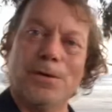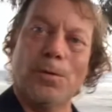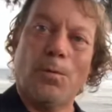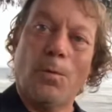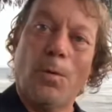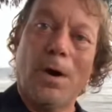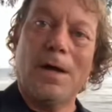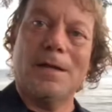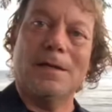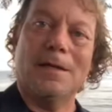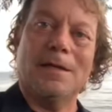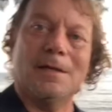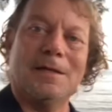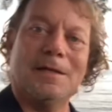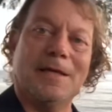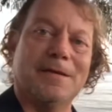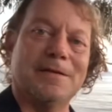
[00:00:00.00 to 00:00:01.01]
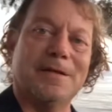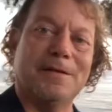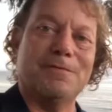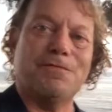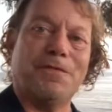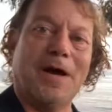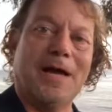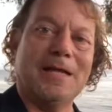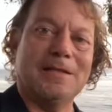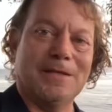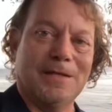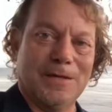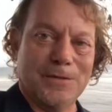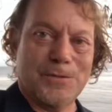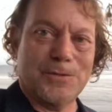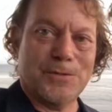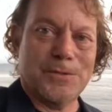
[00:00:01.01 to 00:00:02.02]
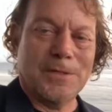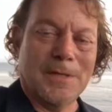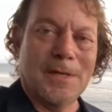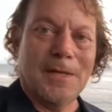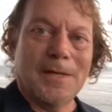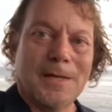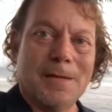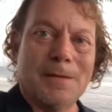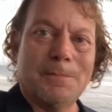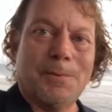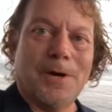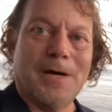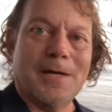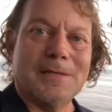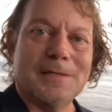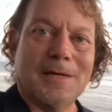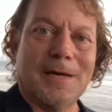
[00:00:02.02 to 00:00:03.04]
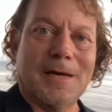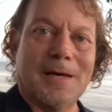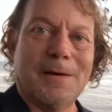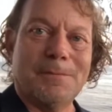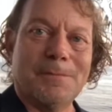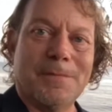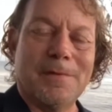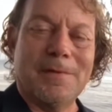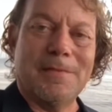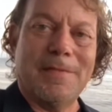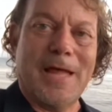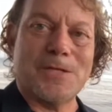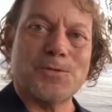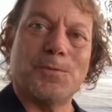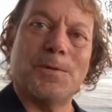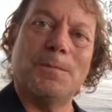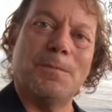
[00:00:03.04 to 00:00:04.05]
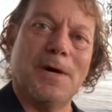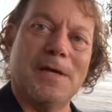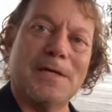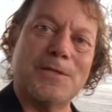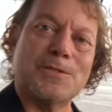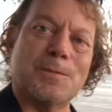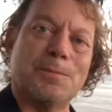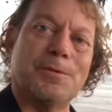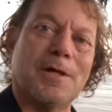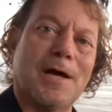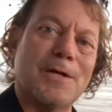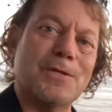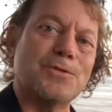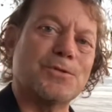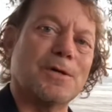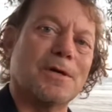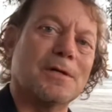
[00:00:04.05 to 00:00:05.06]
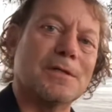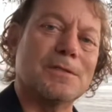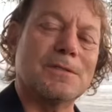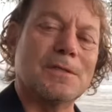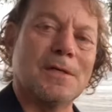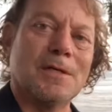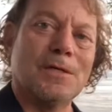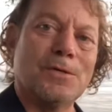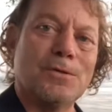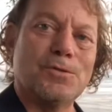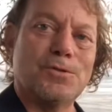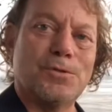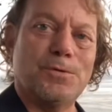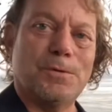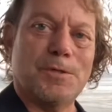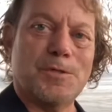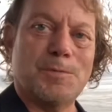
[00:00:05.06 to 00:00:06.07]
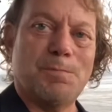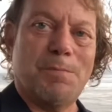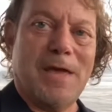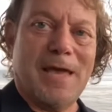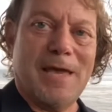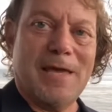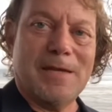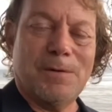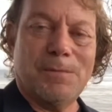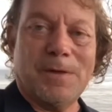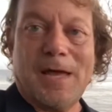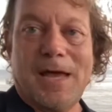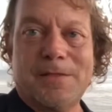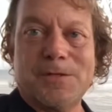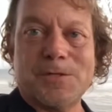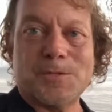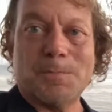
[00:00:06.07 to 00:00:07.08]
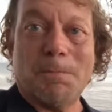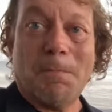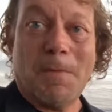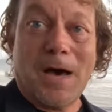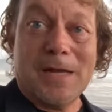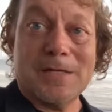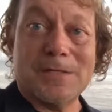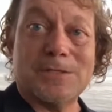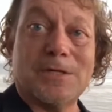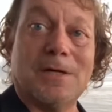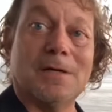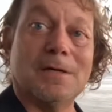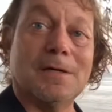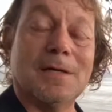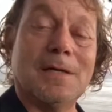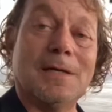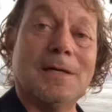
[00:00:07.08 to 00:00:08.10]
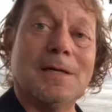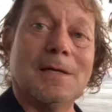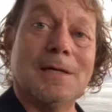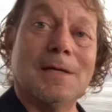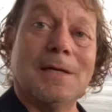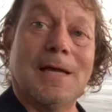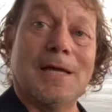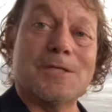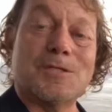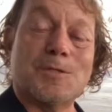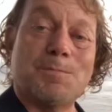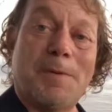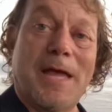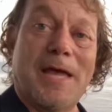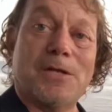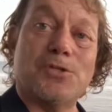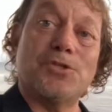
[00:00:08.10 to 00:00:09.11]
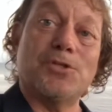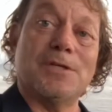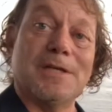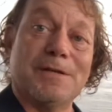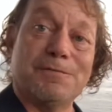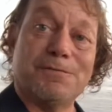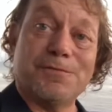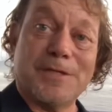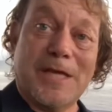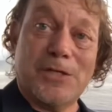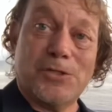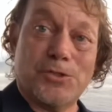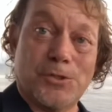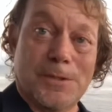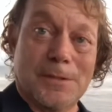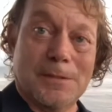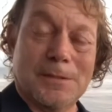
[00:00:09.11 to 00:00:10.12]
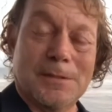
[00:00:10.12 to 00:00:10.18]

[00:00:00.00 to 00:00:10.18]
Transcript: one and find this. But that's when money supply started to expand, and we had this monetary expansion, inflation.